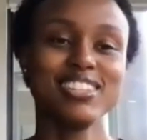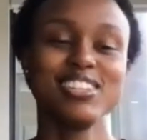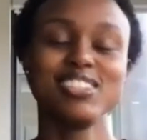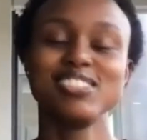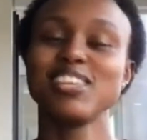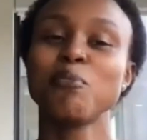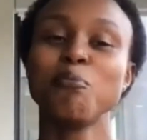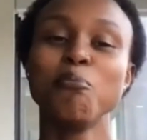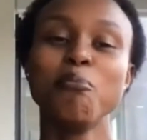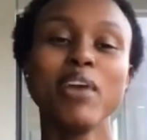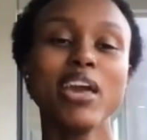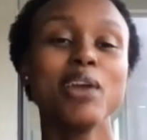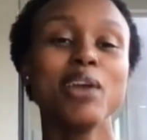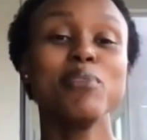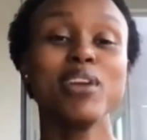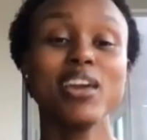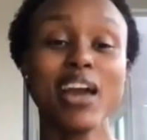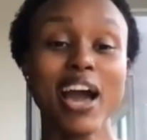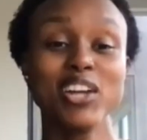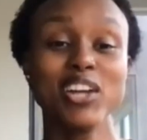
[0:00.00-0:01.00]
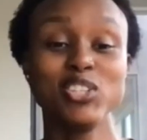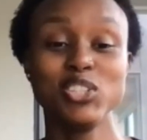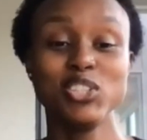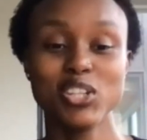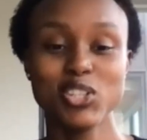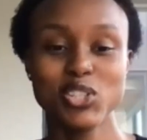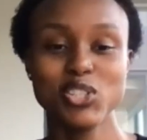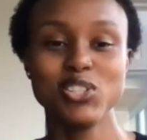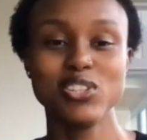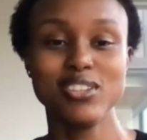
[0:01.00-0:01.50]
And it's like, maybe I
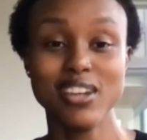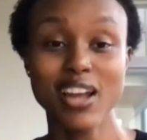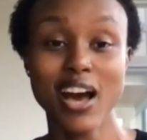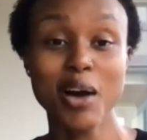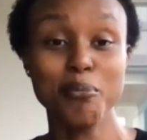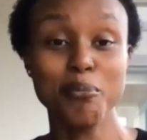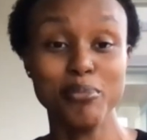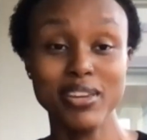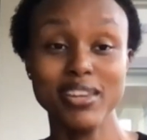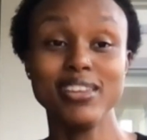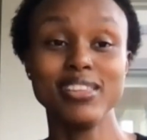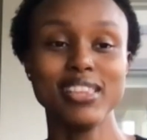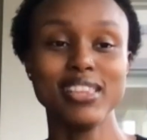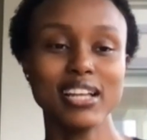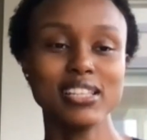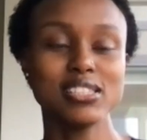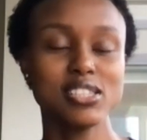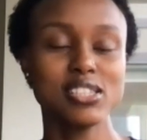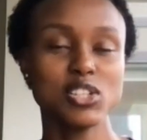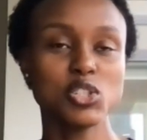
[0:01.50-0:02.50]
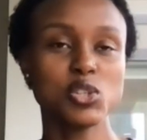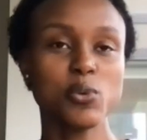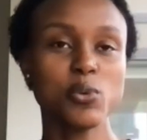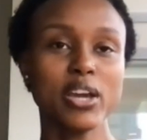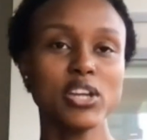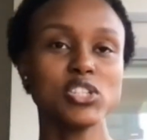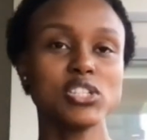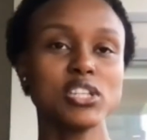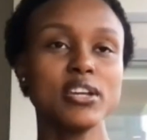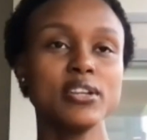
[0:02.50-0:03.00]
just should not be in that
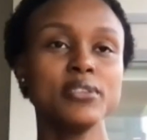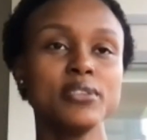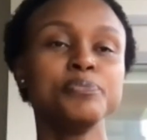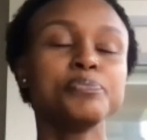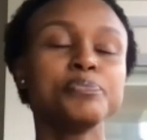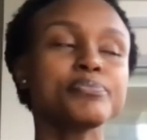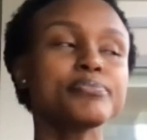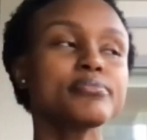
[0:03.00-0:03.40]
situation.